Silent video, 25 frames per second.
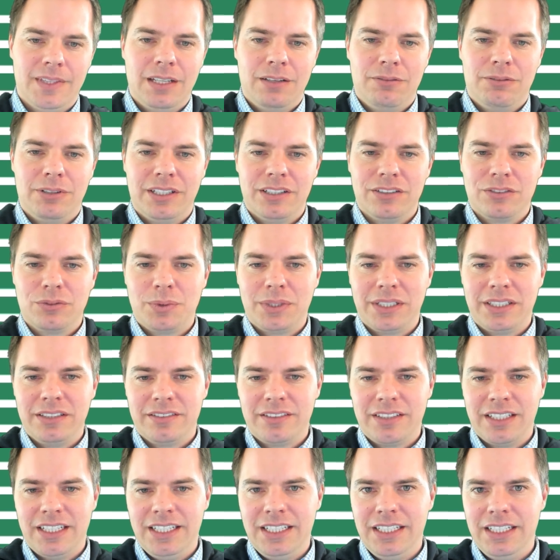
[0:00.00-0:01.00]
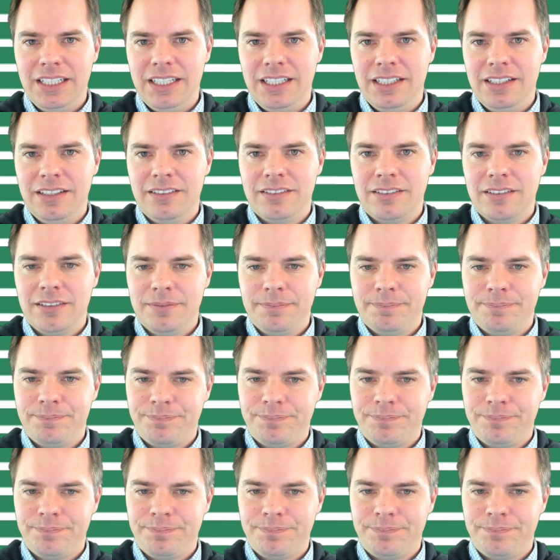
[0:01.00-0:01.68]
What else we can see is